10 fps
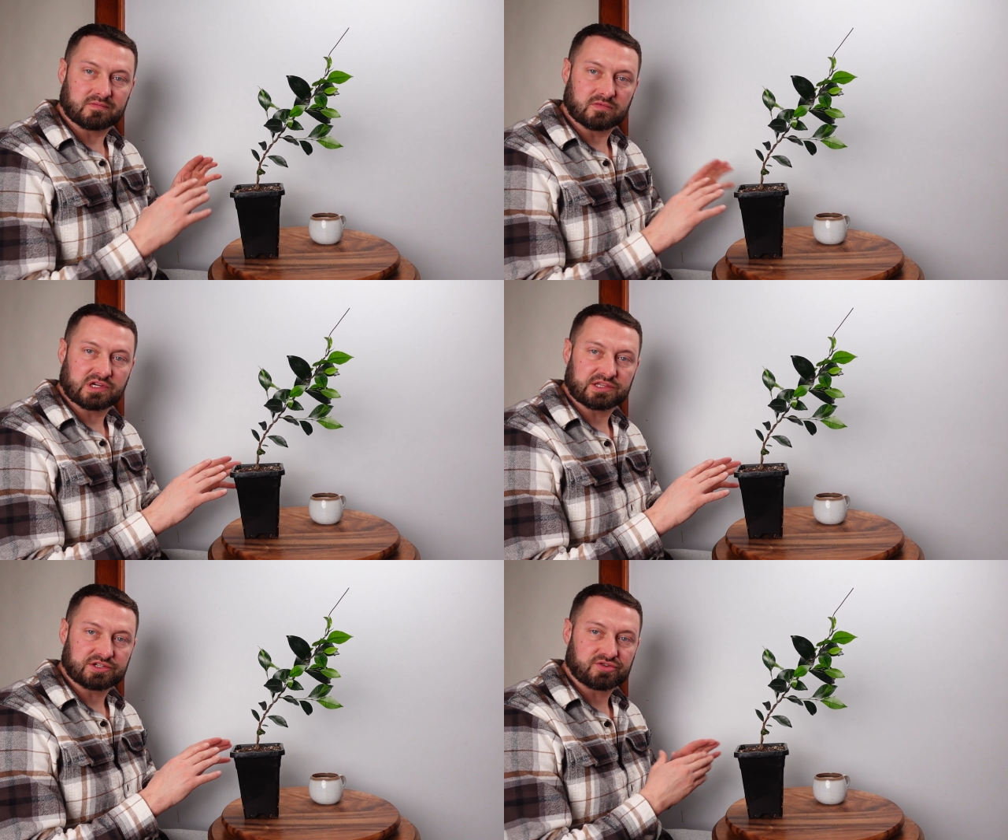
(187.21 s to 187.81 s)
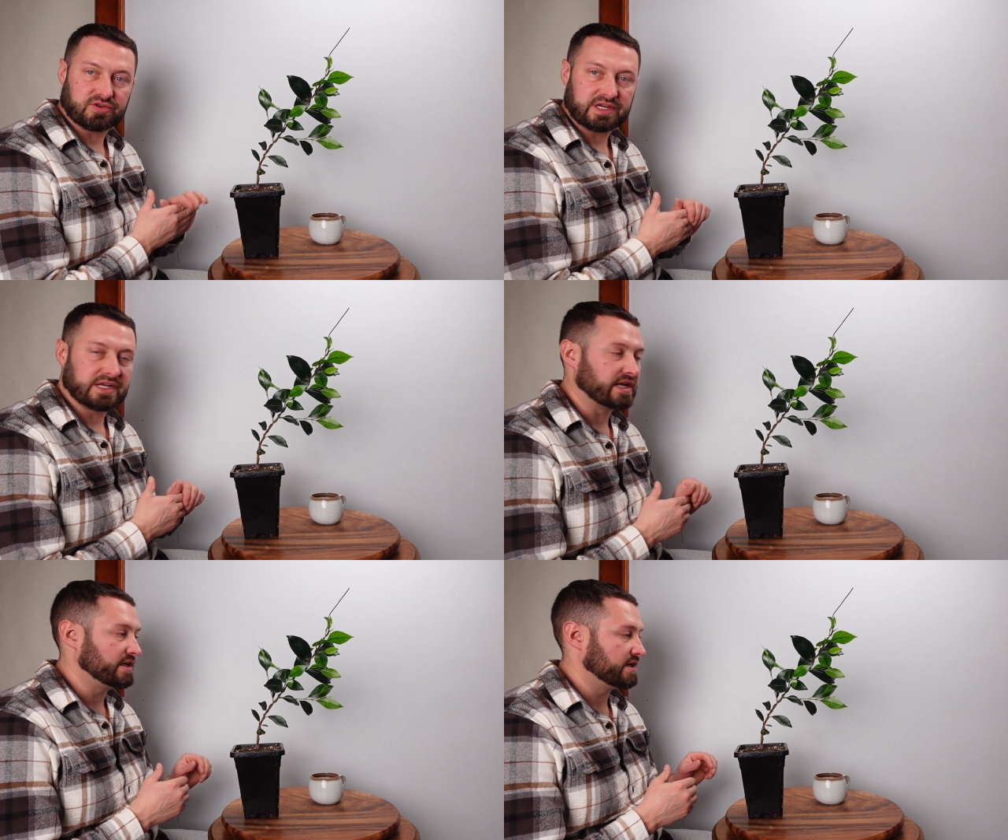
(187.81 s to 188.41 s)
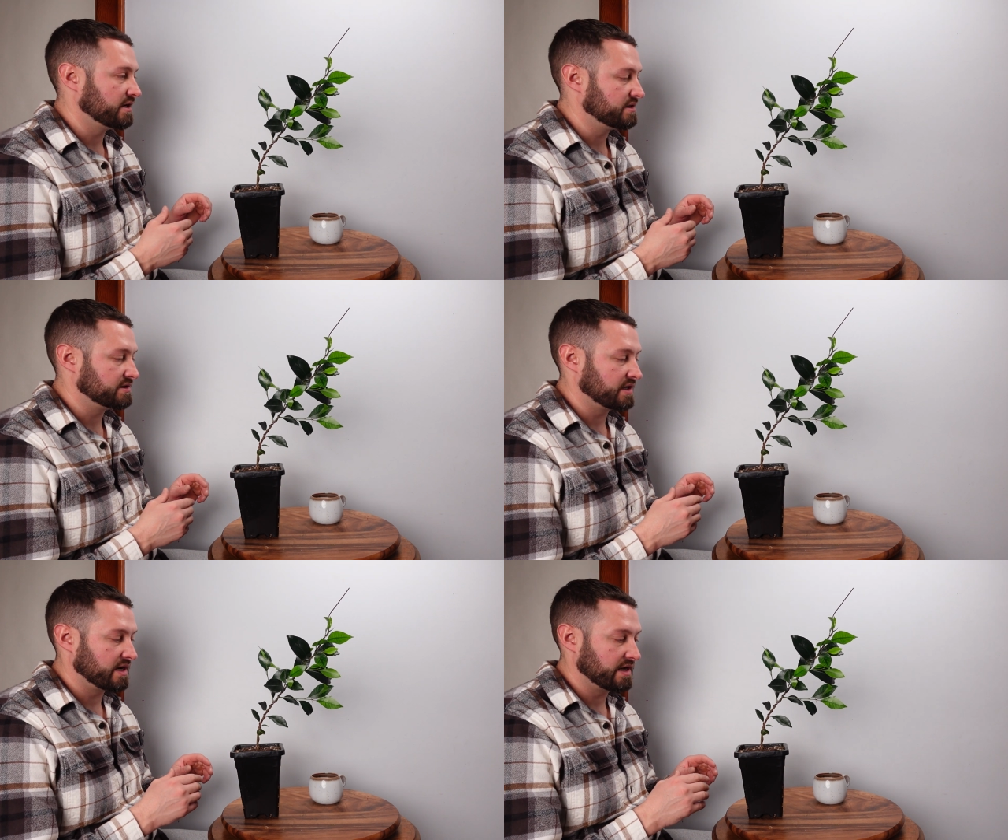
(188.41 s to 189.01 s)
look at the tree, and I need to
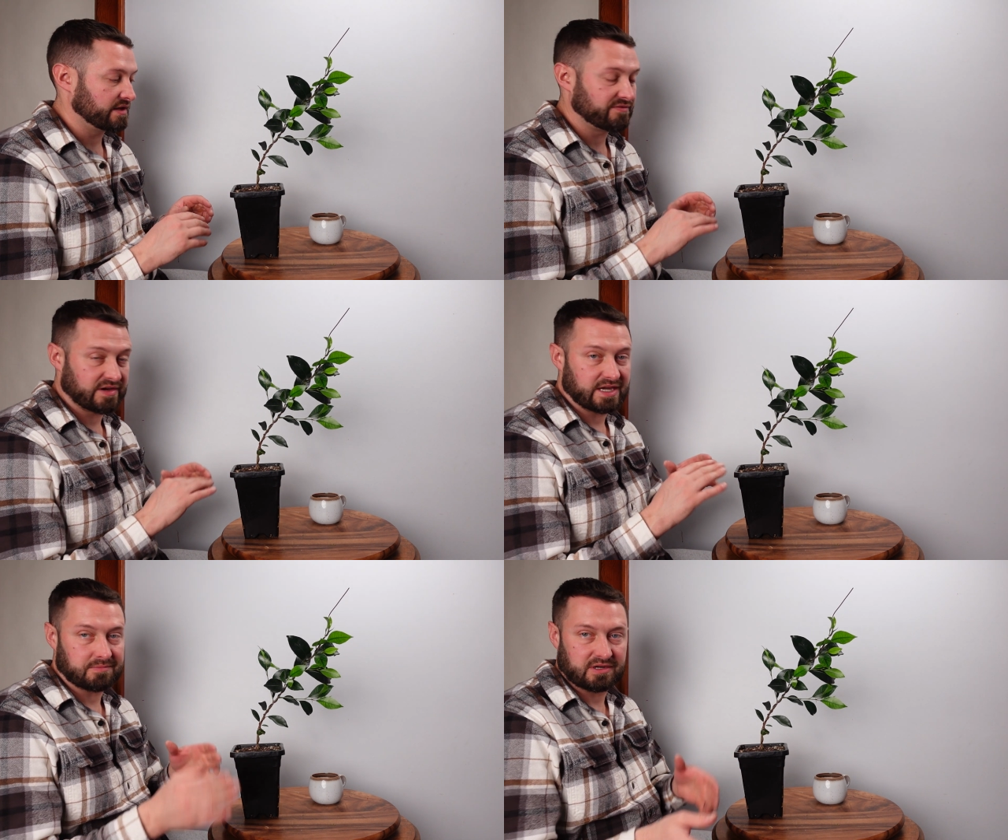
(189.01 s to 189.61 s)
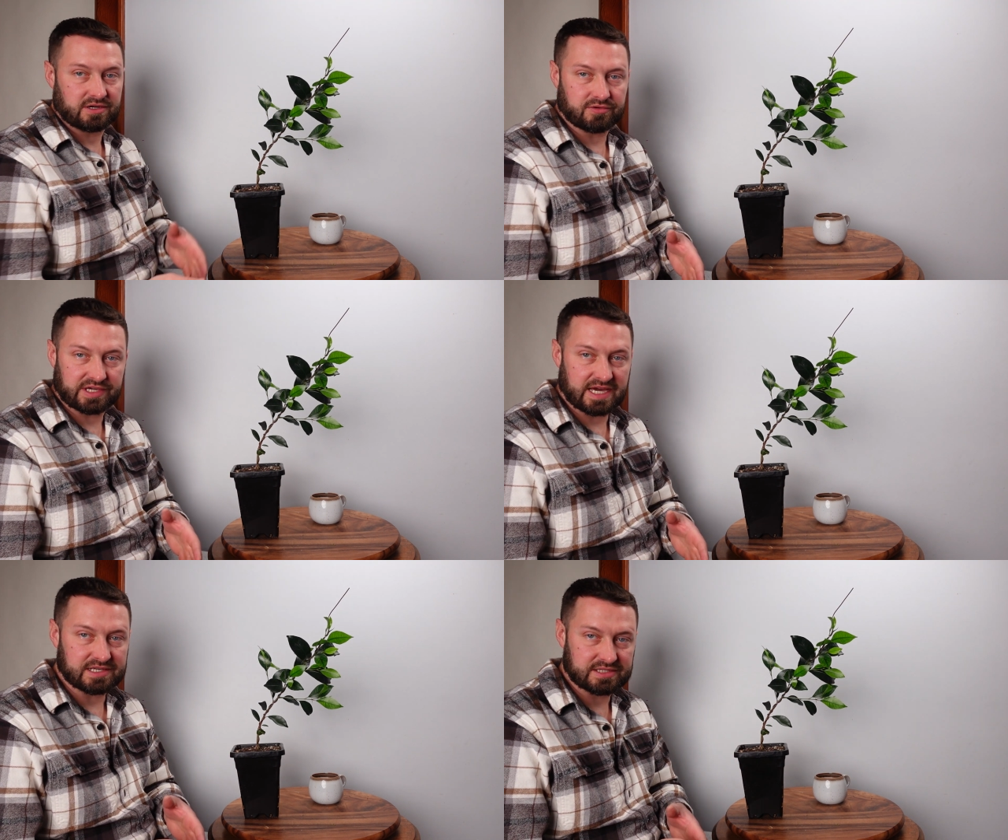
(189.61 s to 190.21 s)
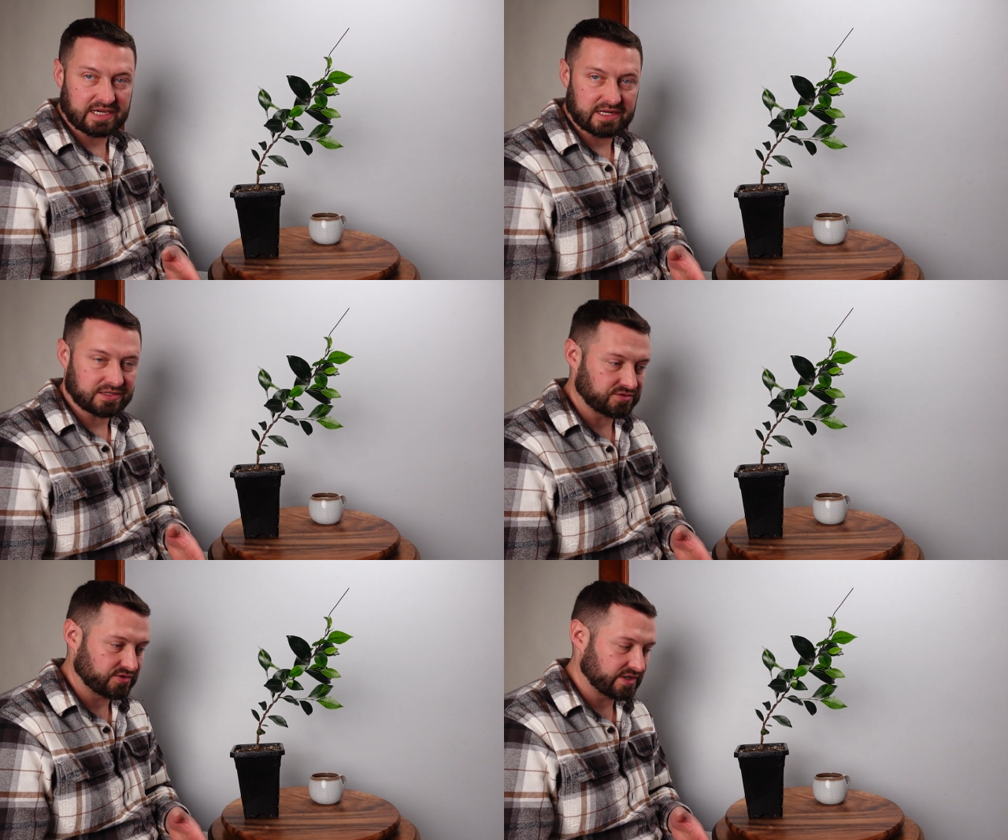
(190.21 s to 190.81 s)
decide if I am going to do a
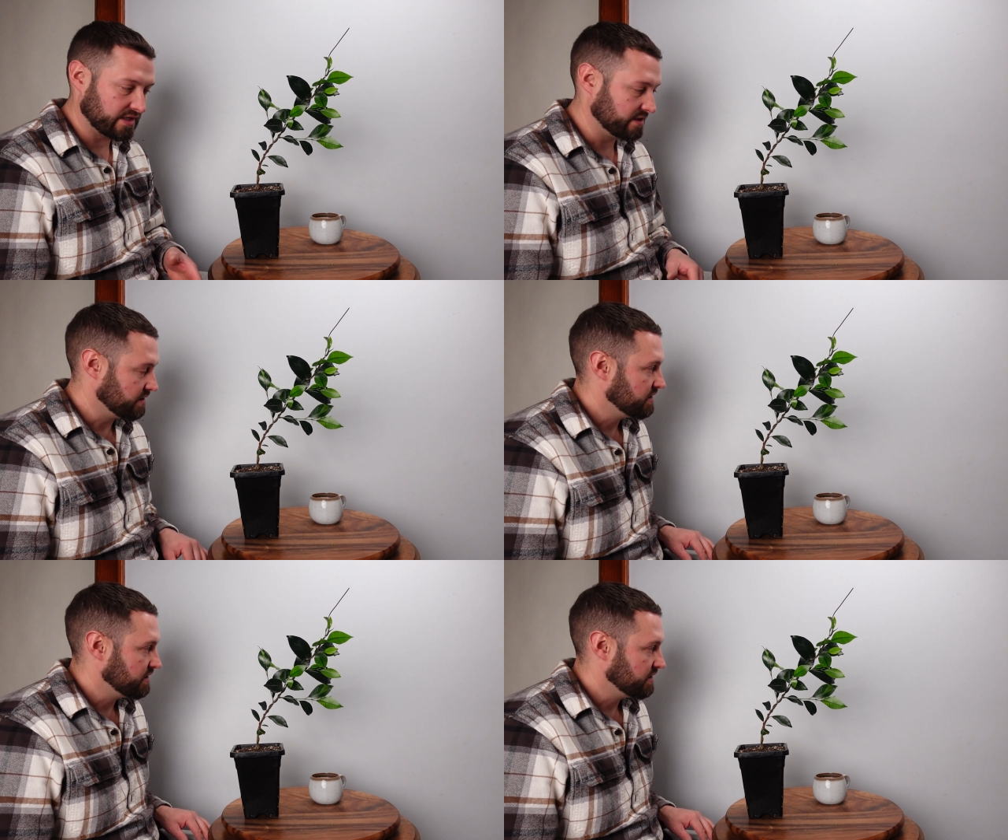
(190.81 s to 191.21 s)
cascading tree.